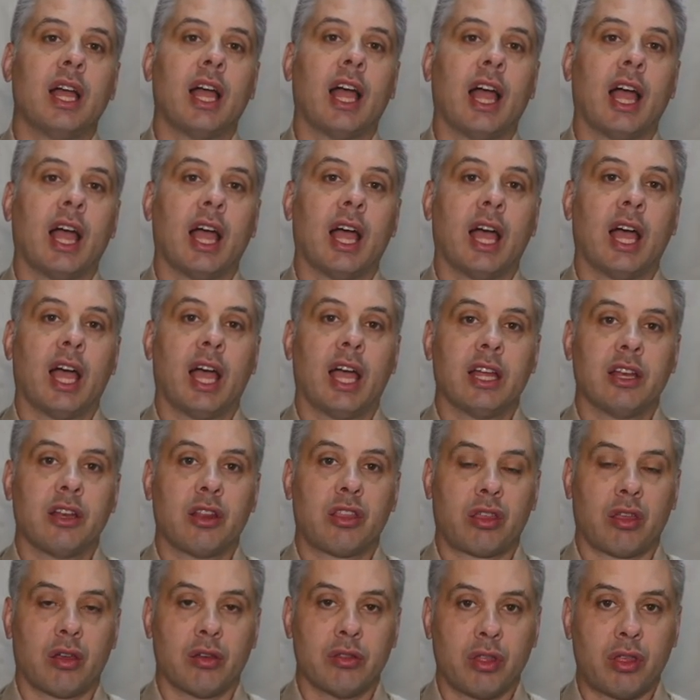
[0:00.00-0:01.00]
And
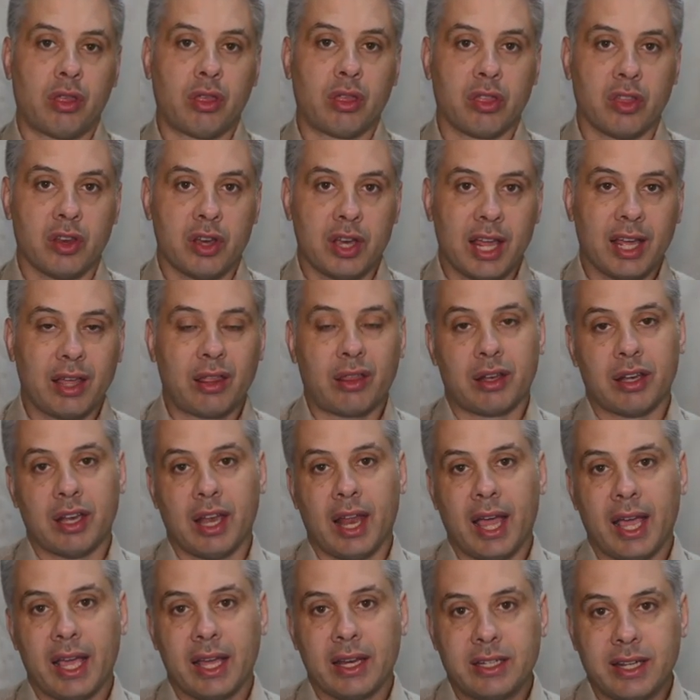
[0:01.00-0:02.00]
so this is the next
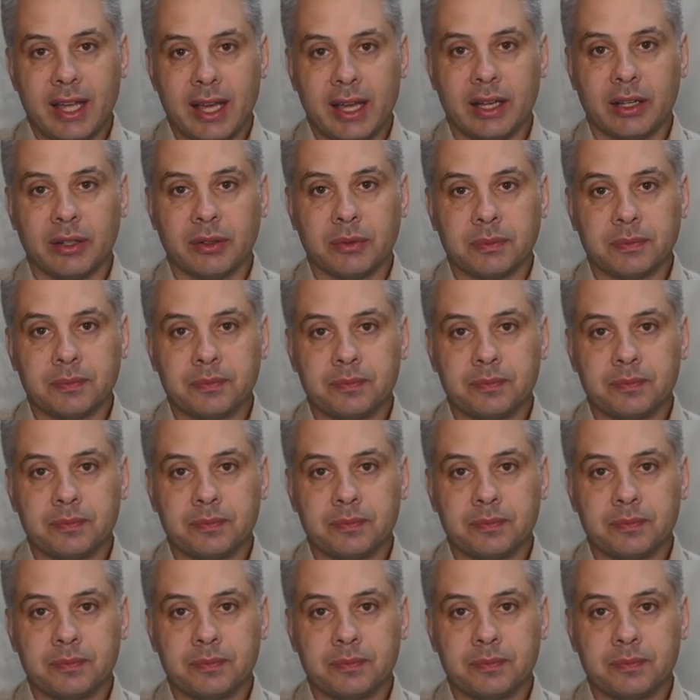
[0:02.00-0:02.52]
layer down